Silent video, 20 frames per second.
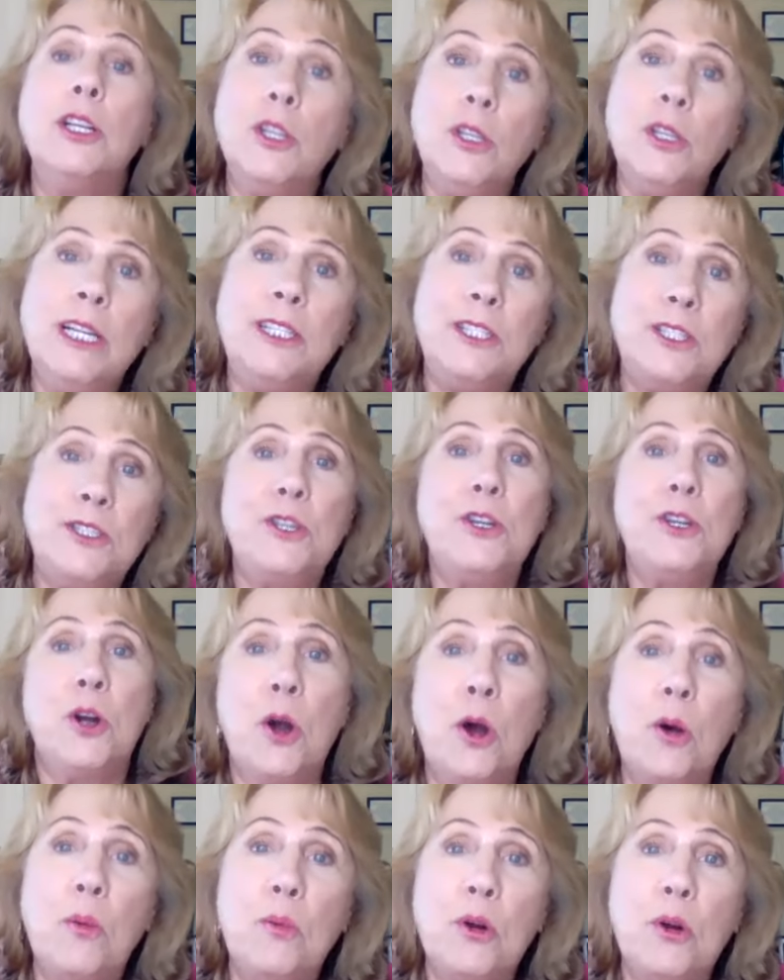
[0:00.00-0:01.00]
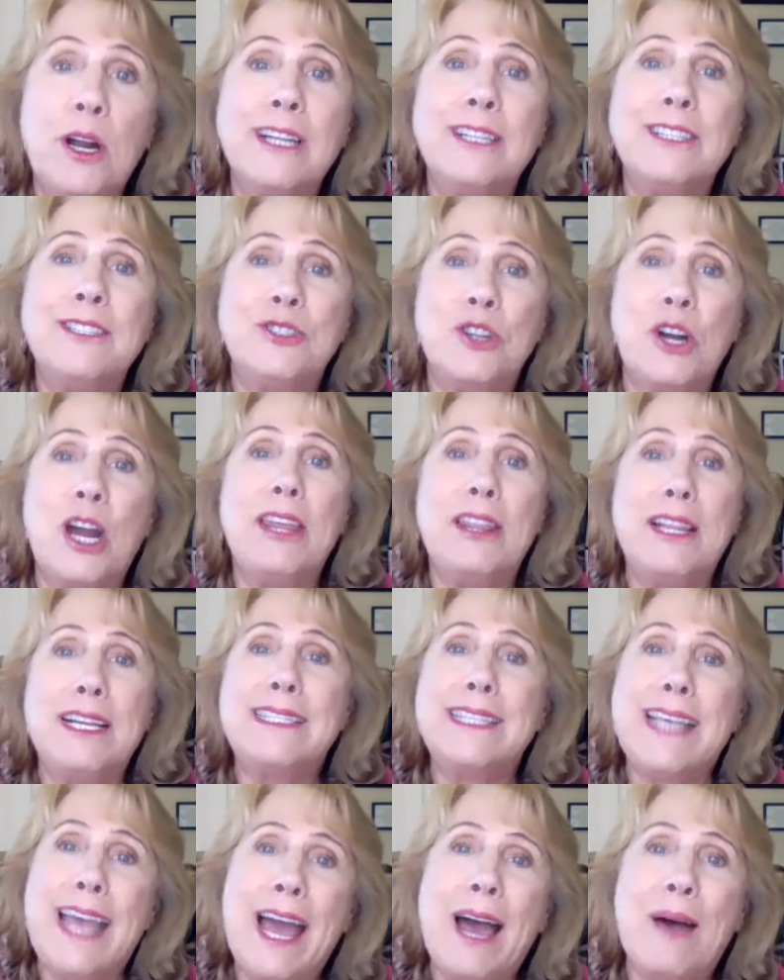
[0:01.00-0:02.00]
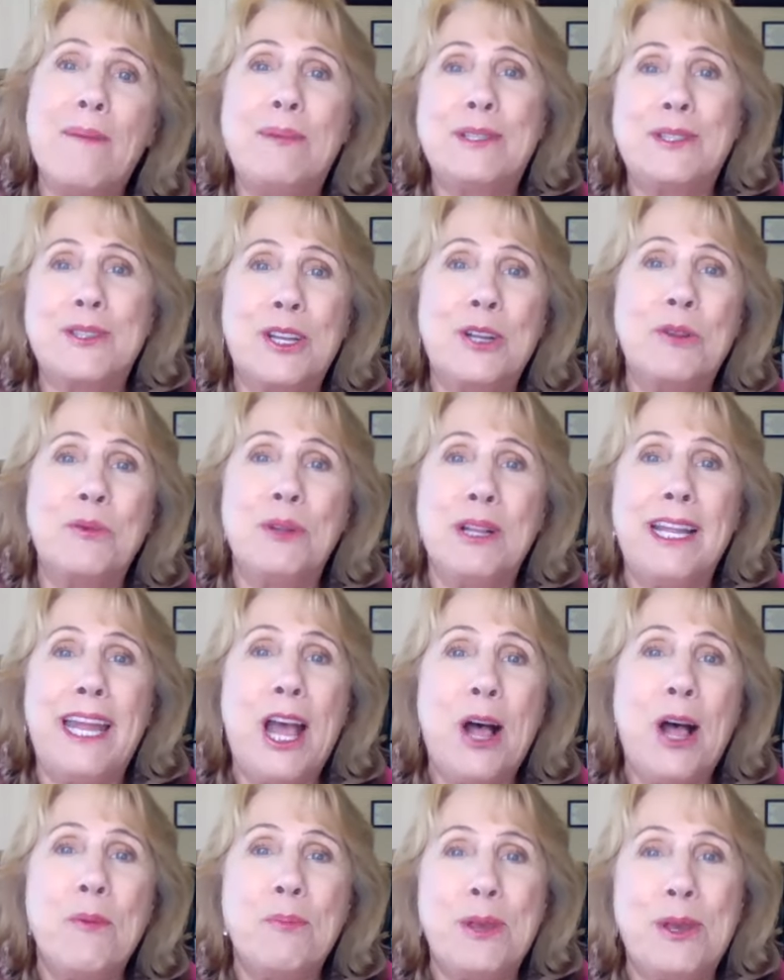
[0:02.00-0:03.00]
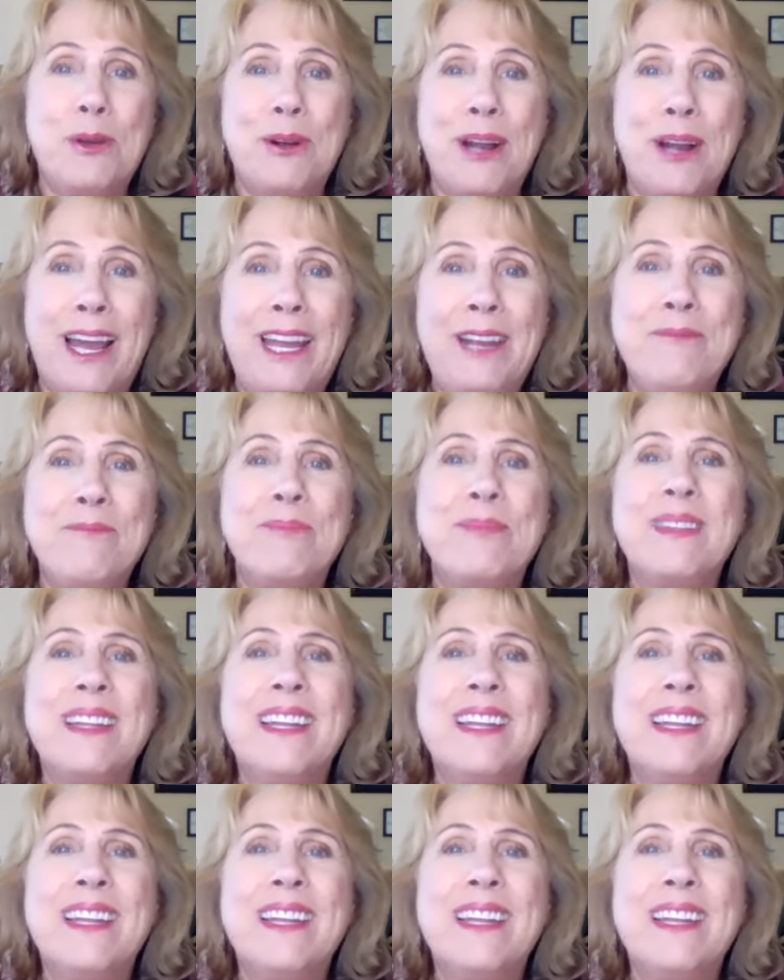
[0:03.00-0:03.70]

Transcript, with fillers: you need to do your homework, try this app, it's going to really help you, right?